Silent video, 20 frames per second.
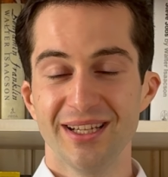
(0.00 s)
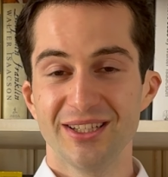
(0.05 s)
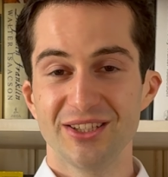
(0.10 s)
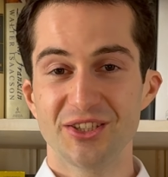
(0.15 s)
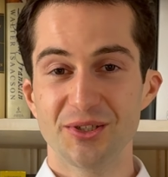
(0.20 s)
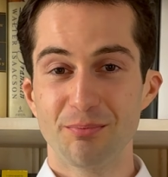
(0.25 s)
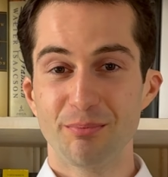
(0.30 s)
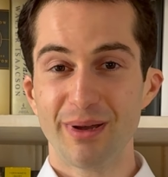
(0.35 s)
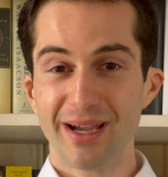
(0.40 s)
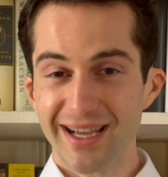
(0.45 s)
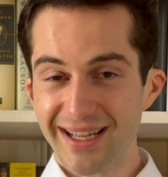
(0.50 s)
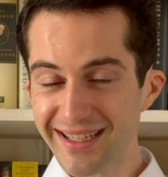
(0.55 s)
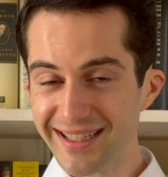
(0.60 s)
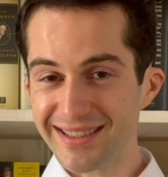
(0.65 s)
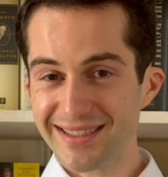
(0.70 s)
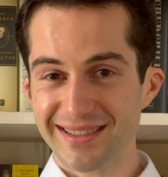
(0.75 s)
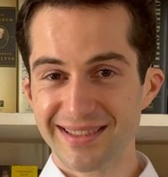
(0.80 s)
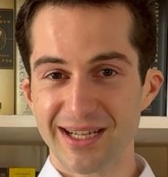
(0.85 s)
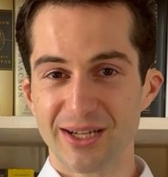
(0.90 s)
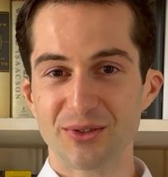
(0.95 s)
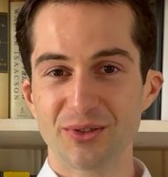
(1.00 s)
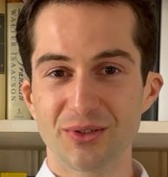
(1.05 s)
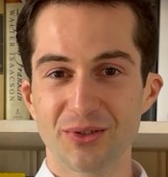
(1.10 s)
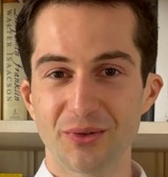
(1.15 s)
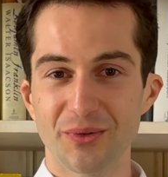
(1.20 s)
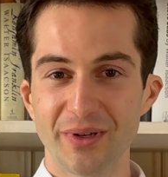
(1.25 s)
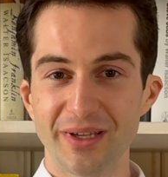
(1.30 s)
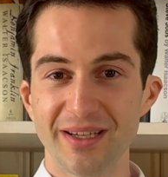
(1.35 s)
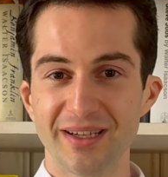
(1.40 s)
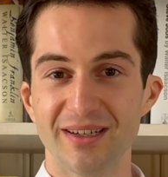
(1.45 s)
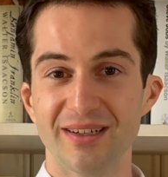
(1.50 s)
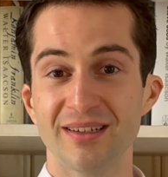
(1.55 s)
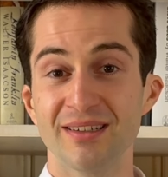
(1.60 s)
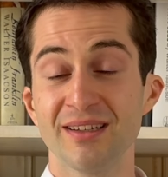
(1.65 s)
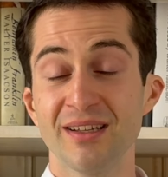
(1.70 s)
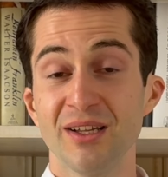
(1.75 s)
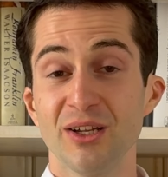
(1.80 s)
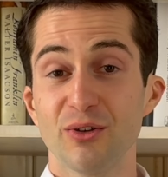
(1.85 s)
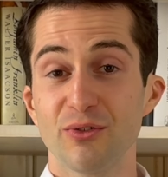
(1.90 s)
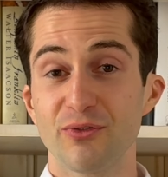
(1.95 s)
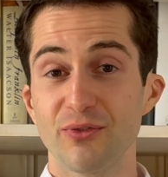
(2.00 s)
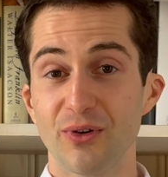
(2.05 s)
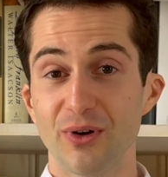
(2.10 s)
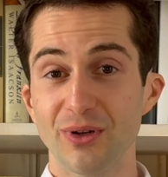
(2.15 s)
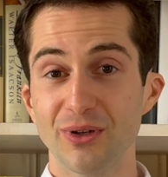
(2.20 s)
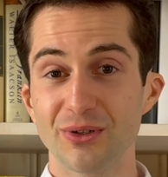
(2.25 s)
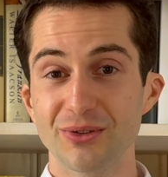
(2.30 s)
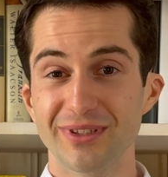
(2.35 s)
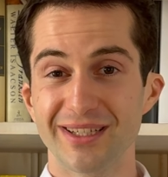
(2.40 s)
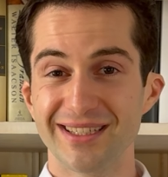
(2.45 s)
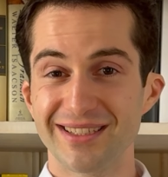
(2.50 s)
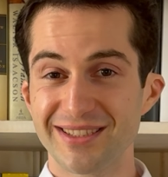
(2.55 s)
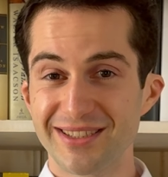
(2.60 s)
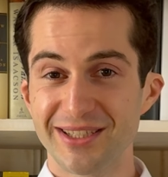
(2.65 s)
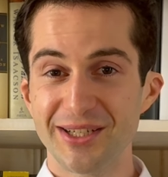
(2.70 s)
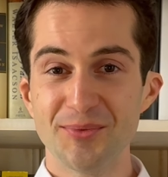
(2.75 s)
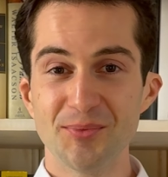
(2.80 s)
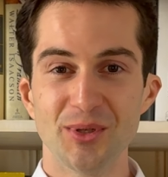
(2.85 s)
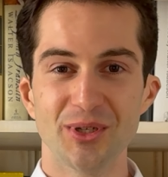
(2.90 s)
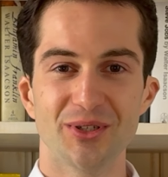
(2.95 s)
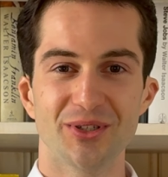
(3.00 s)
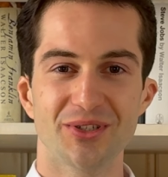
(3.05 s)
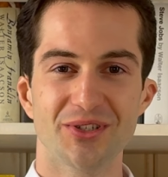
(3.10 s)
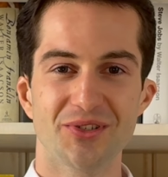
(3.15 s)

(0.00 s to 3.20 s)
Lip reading: Japan and South Korea followed a similar